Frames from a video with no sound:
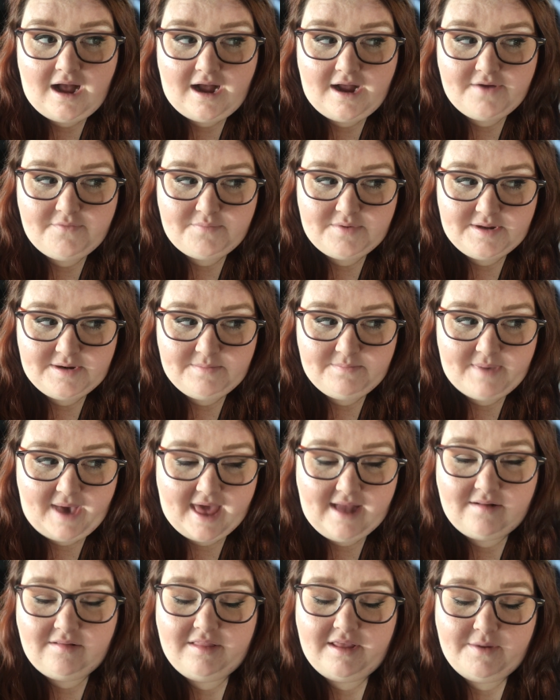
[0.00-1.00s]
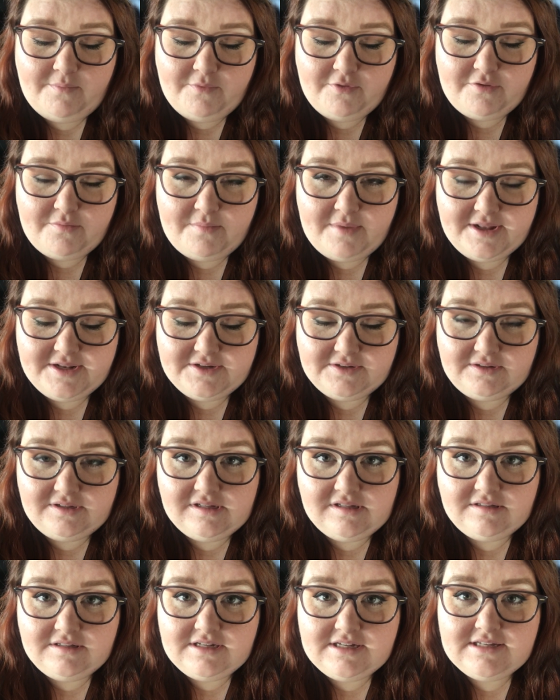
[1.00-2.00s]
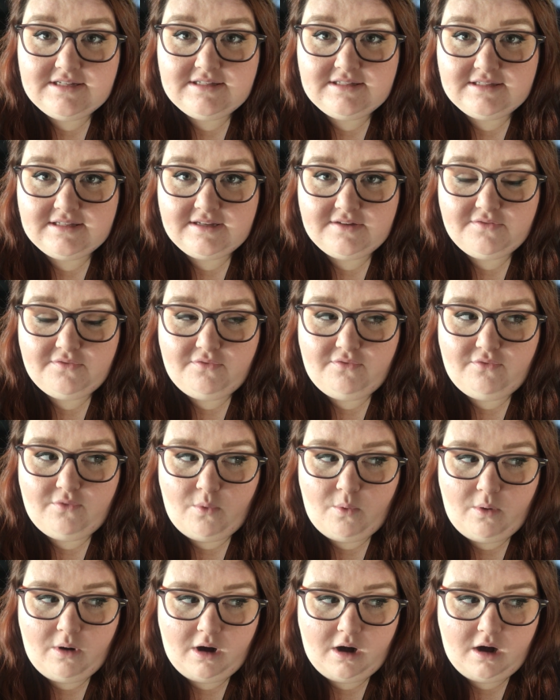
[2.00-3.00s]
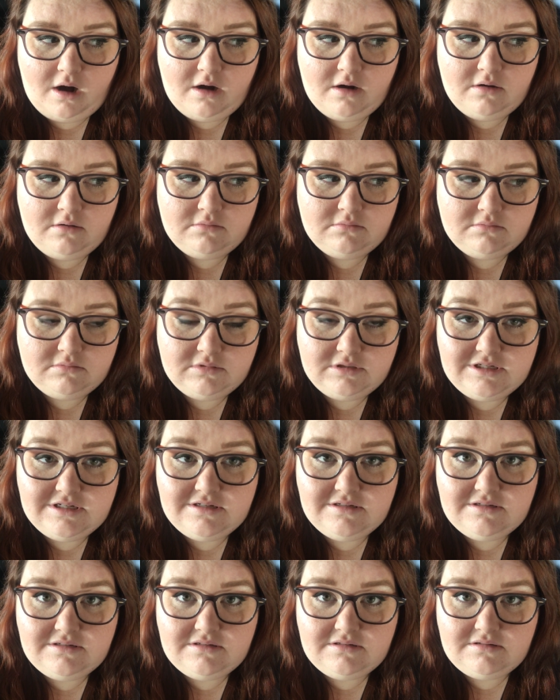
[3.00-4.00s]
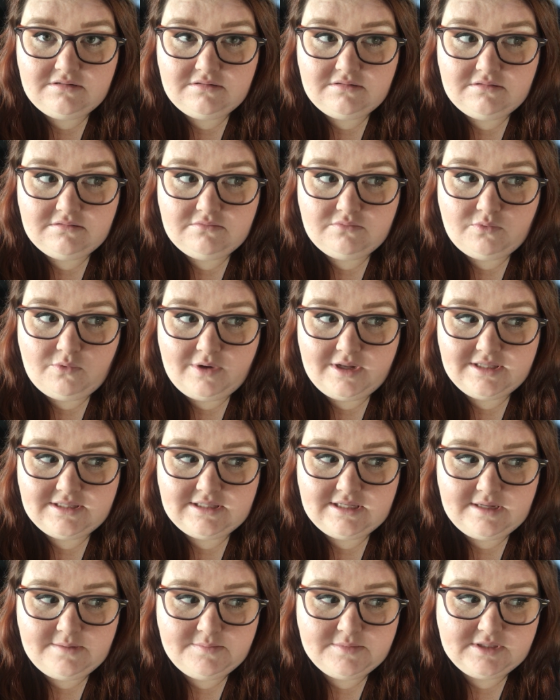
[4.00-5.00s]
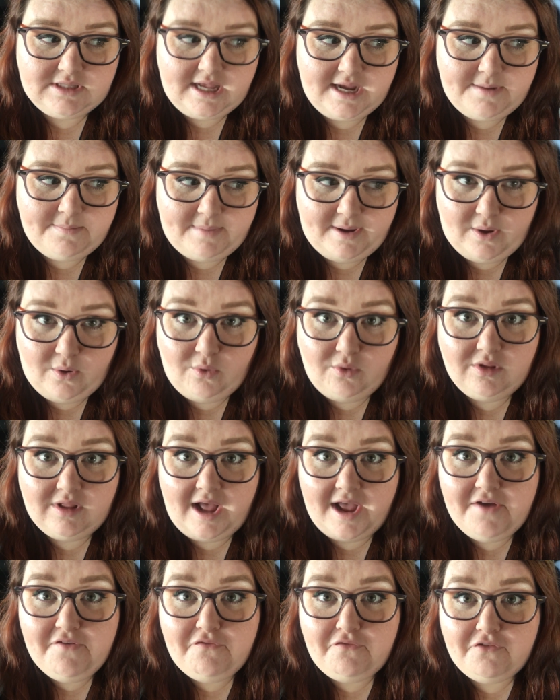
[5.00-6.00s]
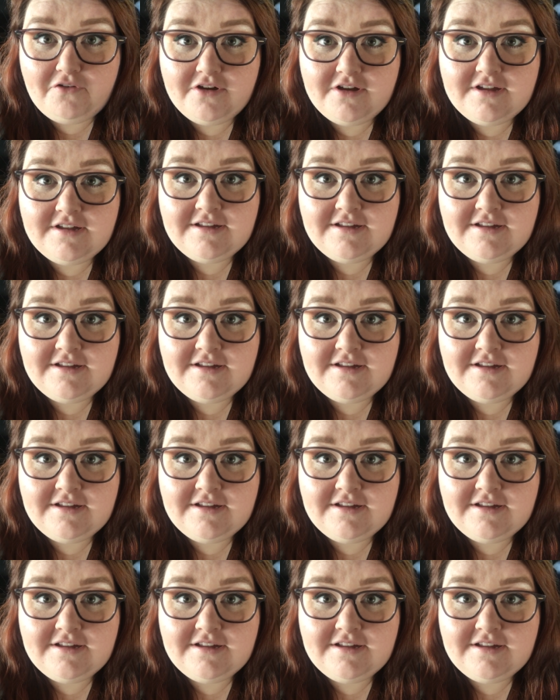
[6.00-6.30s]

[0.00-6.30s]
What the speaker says: I've been battling with mental illness for what seems like my whole life.